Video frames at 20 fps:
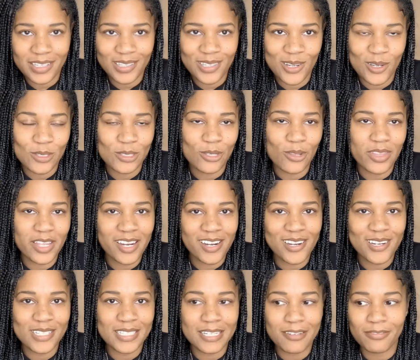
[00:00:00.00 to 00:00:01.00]
so
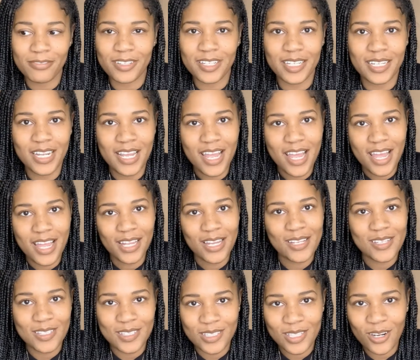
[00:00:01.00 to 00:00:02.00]
there are different
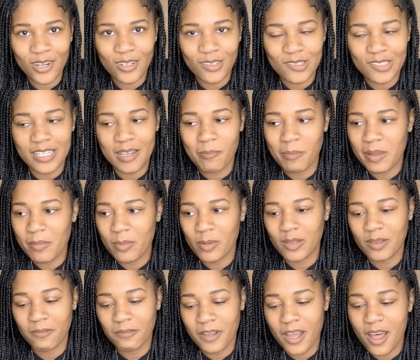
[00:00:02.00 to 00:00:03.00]
concerns that
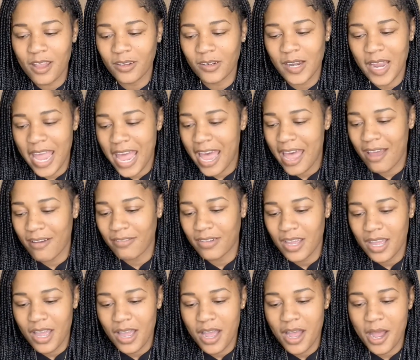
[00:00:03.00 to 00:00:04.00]
people of color have,
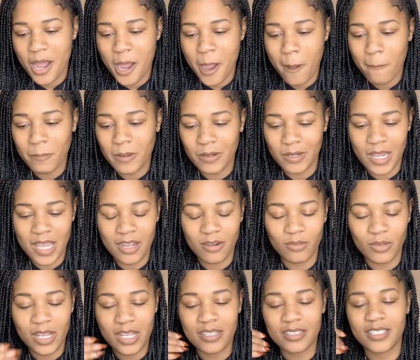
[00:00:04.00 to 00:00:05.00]

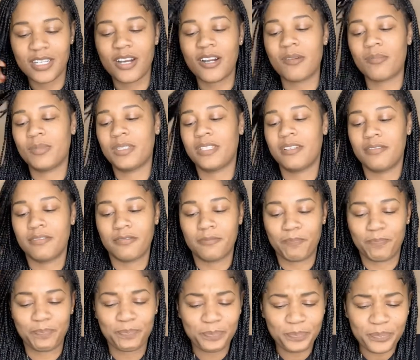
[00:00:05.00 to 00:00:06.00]
in terms of
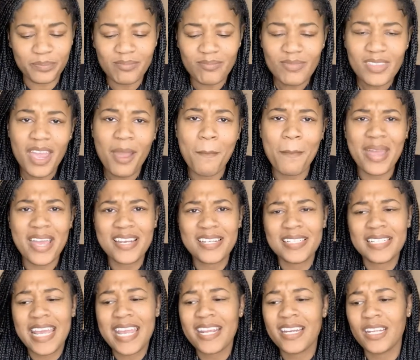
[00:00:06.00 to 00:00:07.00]

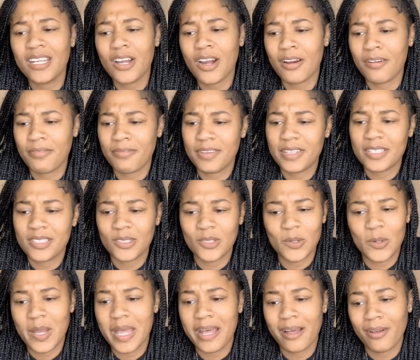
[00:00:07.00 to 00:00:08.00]
maintaining our
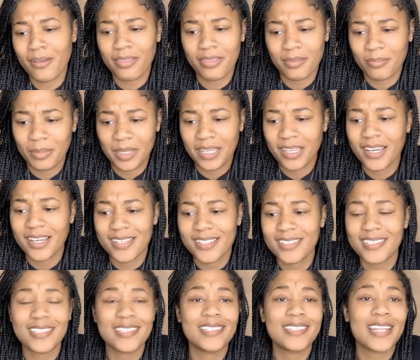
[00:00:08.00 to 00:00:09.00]
physical health,
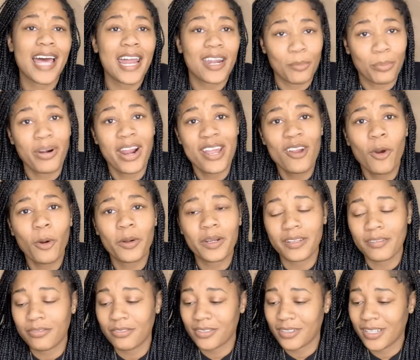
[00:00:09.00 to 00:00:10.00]
because it's not a
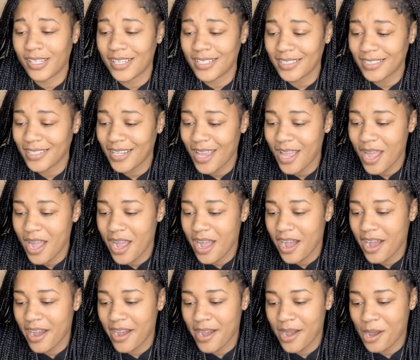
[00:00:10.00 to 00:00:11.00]
priority for us.
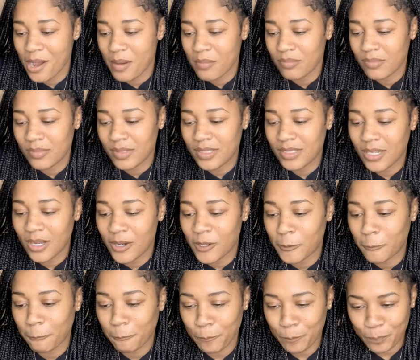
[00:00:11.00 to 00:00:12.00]

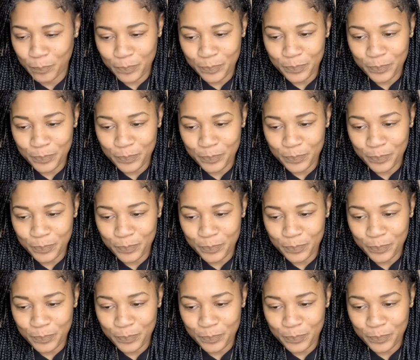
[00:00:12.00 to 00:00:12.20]
So